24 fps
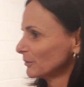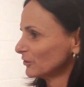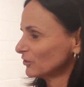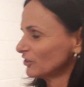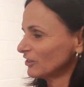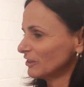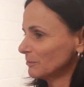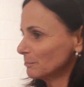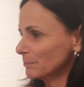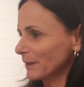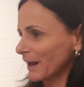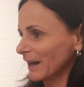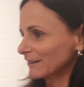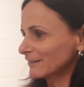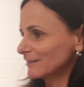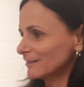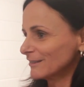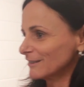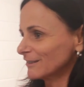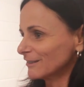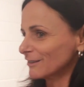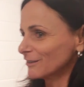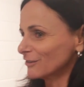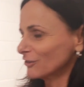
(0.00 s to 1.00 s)
but she
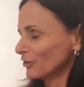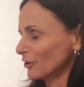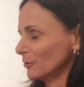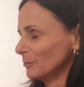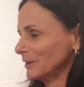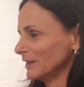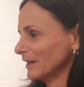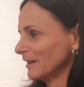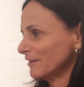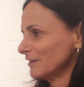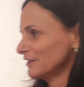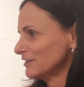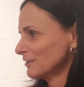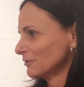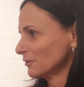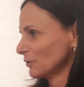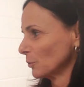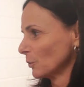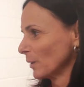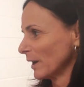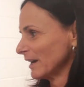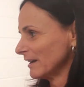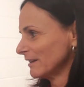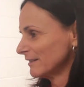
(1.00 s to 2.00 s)
impacted us in so many other
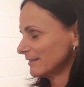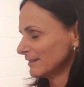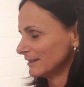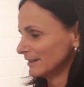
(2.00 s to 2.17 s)
different ways.